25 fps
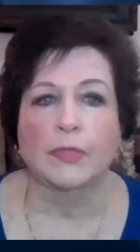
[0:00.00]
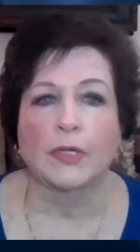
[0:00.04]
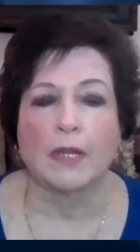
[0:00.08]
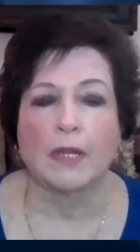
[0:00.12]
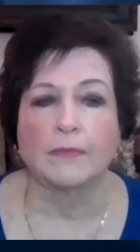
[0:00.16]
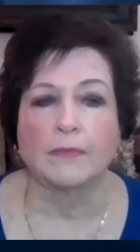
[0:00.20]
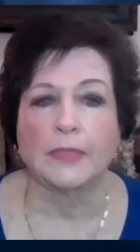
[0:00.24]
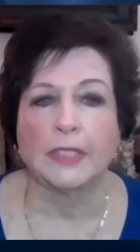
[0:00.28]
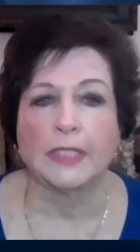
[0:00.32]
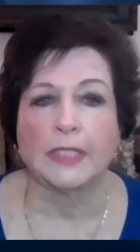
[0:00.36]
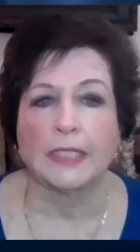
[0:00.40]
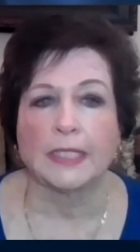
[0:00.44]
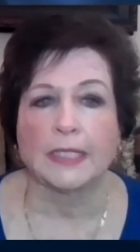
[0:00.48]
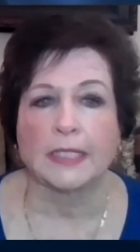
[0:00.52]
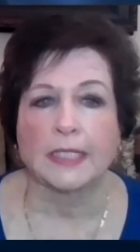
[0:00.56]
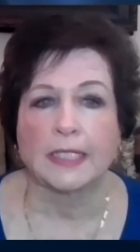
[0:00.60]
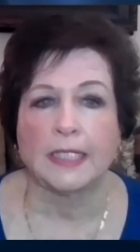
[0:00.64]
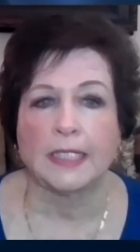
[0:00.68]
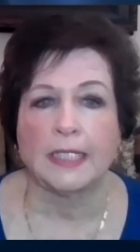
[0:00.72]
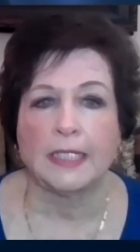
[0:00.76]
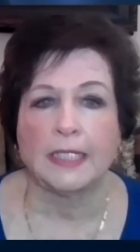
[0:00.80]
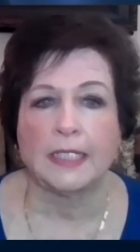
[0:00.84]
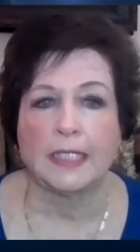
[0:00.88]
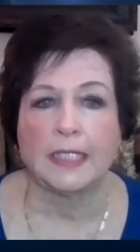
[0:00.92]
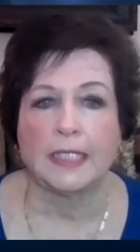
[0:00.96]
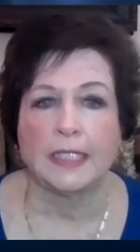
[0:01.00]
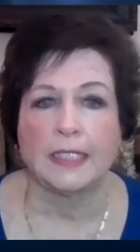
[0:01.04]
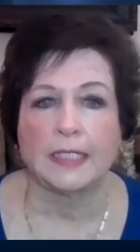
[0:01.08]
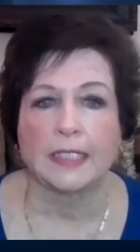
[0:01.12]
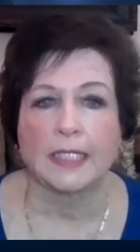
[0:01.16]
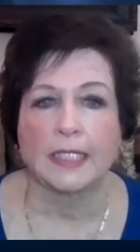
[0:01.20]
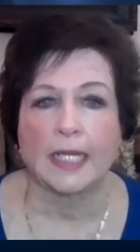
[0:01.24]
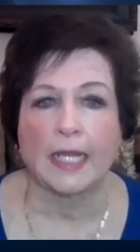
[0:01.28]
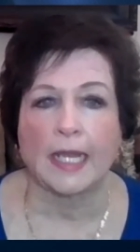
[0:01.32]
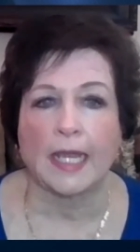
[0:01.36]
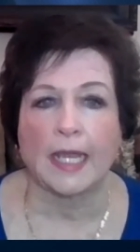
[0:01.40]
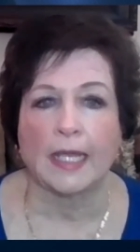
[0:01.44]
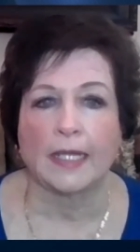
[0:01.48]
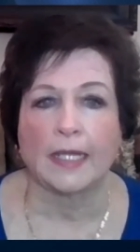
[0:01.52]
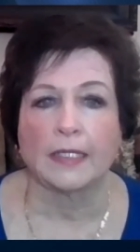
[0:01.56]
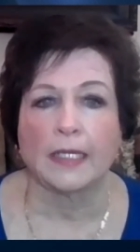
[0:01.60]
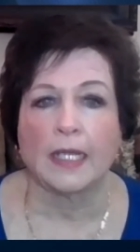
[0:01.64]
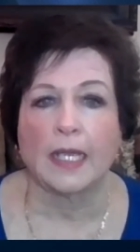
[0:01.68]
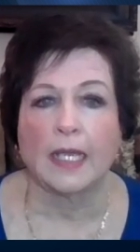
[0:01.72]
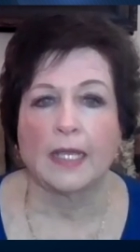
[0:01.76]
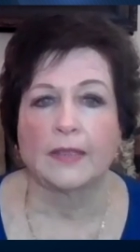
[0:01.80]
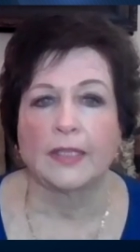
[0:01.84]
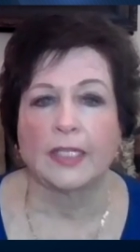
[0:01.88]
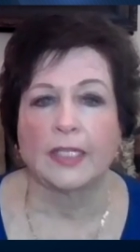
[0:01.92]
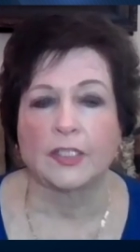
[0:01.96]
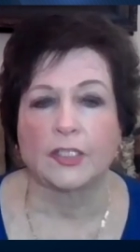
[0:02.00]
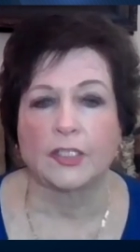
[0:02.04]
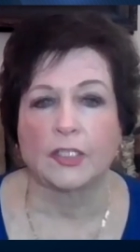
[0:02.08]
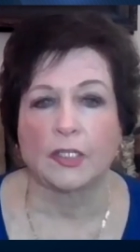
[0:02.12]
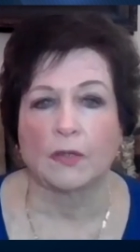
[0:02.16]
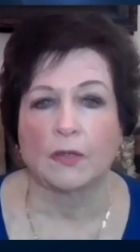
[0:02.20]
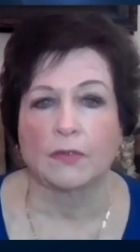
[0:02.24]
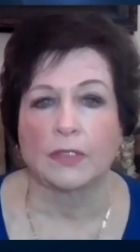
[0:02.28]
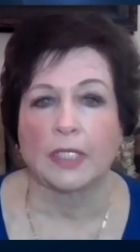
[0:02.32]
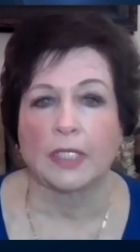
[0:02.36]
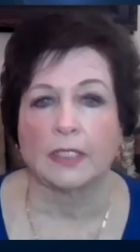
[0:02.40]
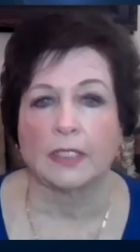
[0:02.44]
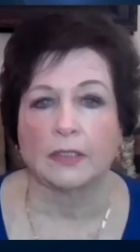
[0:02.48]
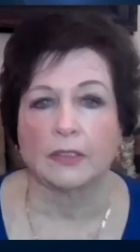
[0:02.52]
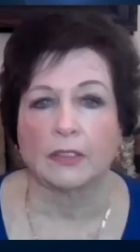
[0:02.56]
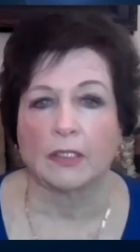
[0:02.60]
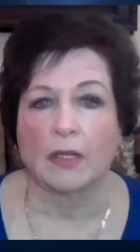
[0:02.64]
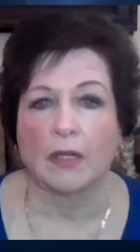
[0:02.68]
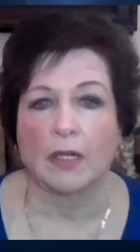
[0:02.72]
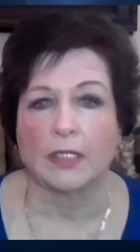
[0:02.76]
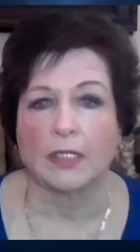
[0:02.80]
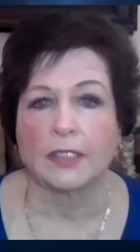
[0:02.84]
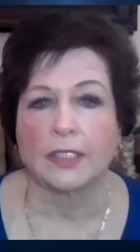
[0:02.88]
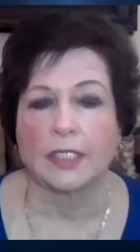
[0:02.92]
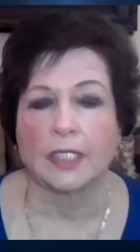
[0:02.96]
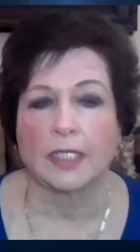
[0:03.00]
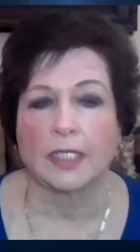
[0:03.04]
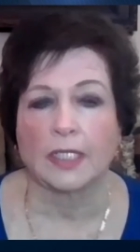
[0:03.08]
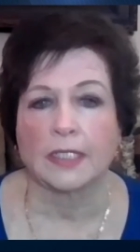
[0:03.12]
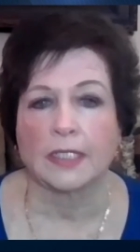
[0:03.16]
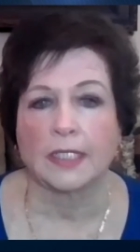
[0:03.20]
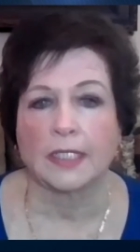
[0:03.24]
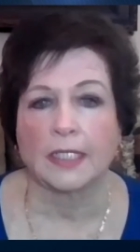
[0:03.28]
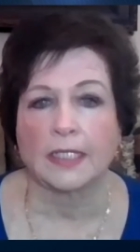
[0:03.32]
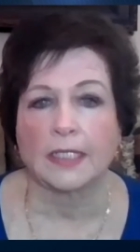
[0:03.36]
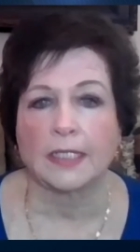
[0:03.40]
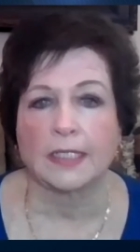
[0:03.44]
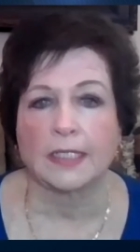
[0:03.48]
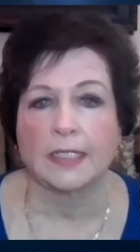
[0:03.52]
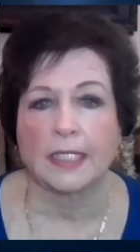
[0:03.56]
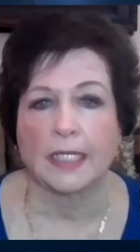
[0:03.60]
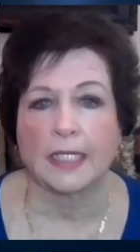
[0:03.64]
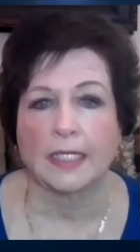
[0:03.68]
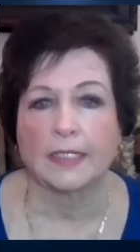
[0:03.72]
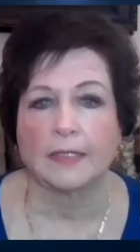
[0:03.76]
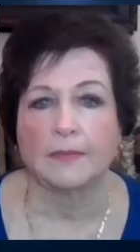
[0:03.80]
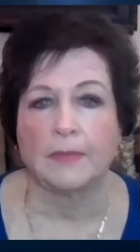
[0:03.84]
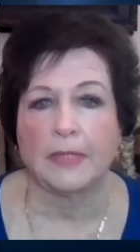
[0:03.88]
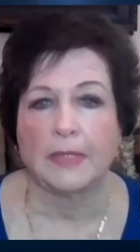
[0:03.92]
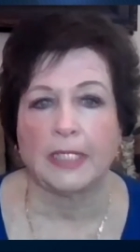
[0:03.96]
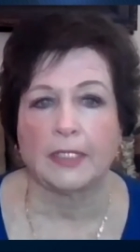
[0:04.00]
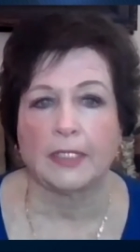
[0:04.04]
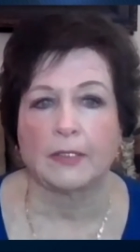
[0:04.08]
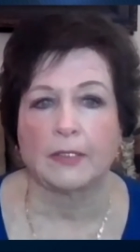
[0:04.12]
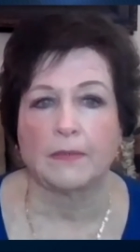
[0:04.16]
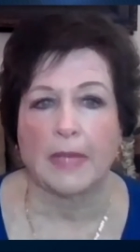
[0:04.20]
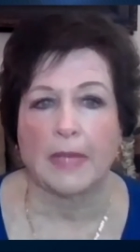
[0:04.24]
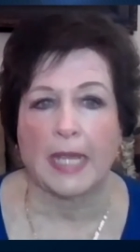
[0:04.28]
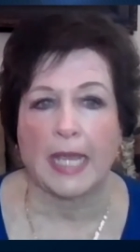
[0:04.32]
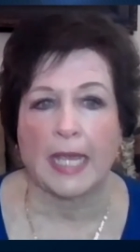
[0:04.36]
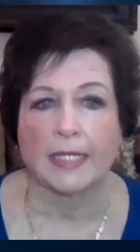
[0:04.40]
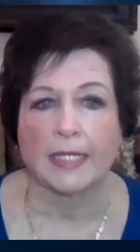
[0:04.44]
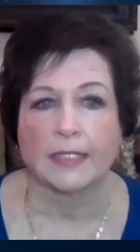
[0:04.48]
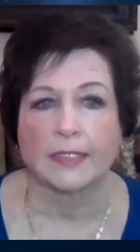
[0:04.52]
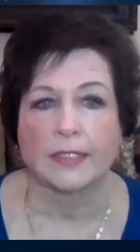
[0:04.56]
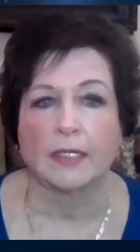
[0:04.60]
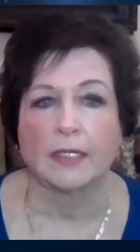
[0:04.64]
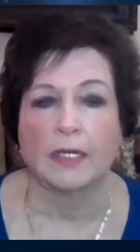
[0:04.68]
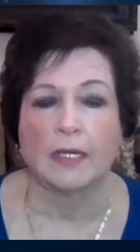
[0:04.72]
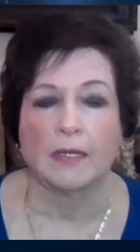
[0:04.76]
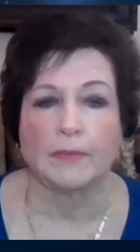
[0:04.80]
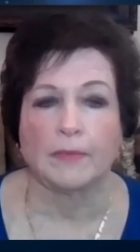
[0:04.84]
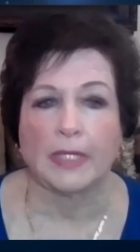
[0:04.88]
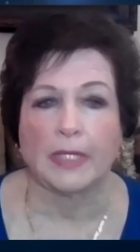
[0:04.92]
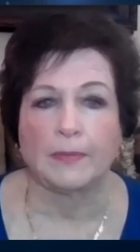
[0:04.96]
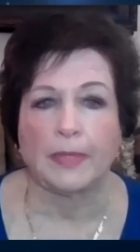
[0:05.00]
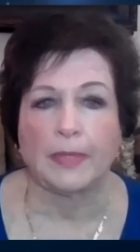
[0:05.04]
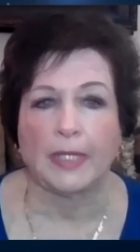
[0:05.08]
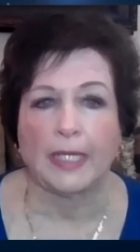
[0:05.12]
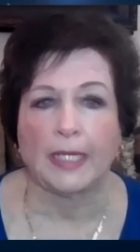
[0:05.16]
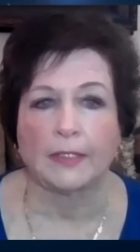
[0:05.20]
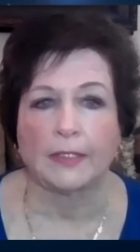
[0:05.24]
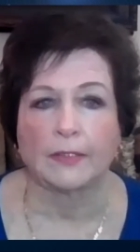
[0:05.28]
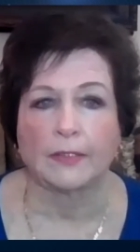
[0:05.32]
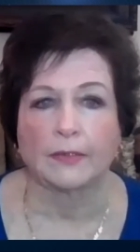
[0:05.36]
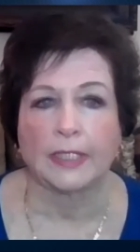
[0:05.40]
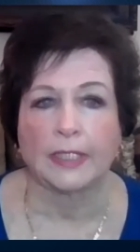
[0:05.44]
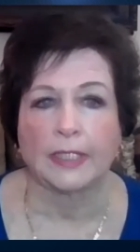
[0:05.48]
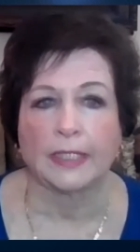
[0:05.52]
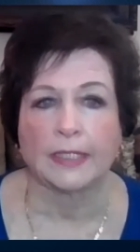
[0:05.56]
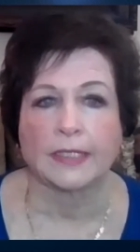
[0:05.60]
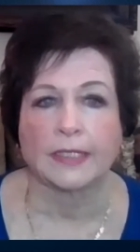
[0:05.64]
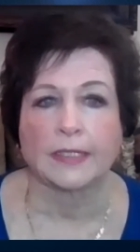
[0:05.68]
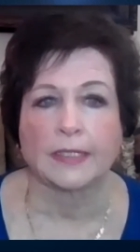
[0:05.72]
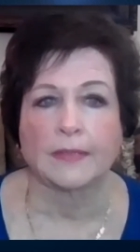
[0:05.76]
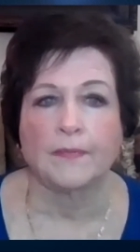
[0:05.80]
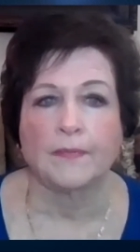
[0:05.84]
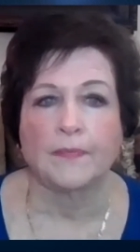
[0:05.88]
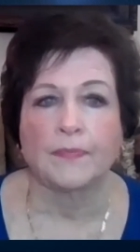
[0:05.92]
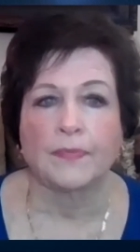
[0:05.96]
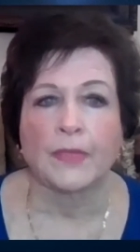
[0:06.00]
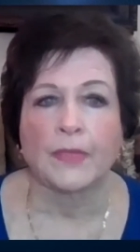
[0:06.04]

prompted a CT scan that showed a large 6-centimeter mass on my pancreas.